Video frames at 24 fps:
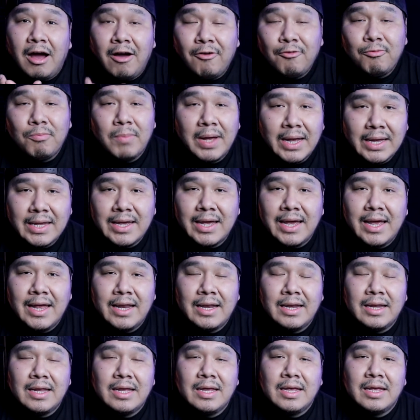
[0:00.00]
my cat
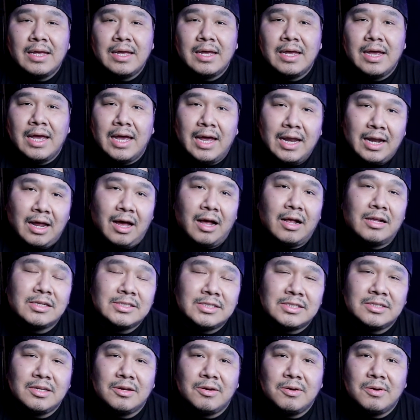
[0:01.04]
and
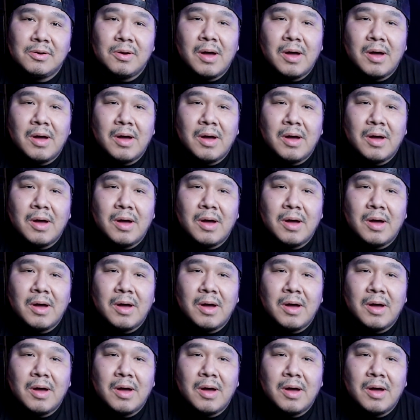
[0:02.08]
also